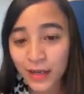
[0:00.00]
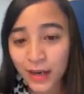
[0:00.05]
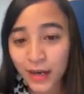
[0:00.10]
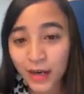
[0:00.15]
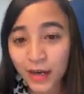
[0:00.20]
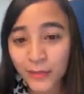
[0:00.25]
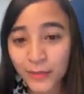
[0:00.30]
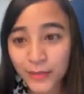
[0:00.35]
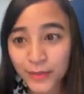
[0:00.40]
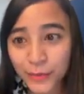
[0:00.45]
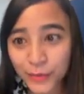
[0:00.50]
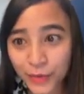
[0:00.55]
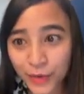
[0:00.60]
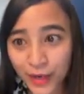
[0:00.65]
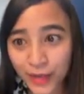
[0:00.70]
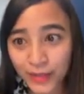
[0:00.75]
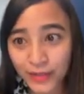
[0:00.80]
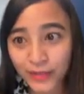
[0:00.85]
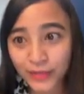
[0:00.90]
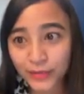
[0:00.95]
I'm a
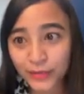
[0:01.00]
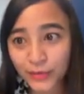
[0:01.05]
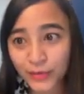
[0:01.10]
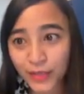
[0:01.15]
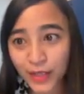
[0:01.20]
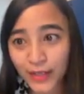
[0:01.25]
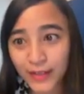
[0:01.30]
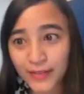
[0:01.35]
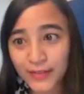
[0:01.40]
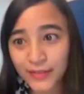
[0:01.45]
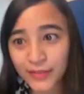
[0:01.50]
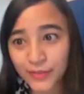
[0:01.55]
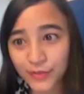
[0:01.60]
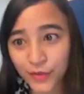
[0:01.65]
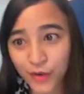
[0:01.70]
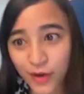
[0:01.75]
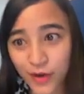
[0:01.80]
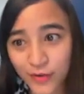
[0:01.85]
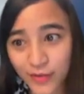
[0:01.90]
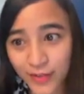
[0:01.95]
dragon who likes
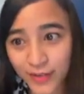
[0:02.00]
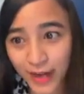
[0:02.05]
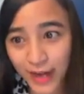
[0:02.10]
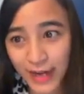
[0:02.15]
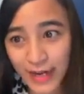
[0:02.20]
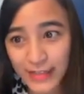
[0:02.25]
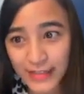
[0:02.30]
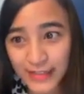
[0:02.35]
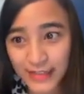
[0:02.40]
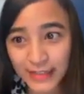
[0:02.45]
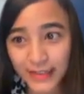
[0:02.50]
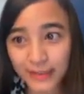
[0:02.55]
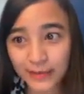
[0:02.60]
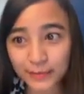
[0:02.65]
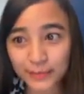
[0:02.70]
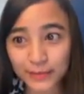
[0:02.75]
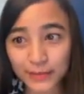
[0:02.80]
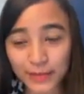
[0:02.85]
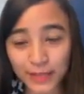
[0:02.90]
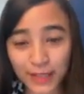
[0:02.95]
stargazing
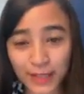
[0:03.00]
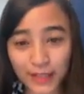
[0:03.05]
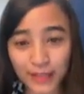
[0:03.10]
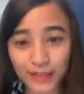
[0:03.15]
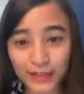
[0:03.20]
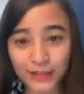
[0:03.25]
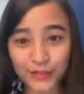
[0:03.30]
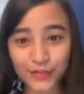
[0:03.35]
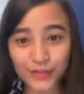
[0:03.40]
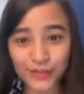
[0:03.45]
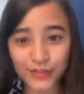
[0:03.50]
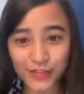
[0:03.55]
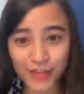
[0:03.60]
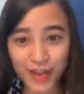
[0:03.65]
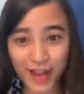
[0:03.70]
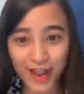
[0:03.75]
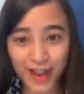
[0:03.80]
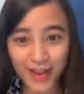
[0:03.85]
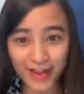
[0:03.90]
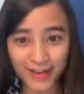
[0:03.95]
and playing
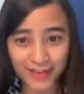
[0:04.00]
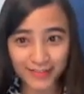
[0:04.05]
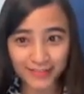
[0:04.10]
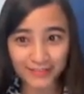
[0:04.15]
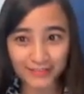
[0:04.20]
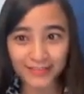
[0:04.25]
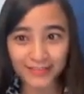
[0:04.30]
crochet.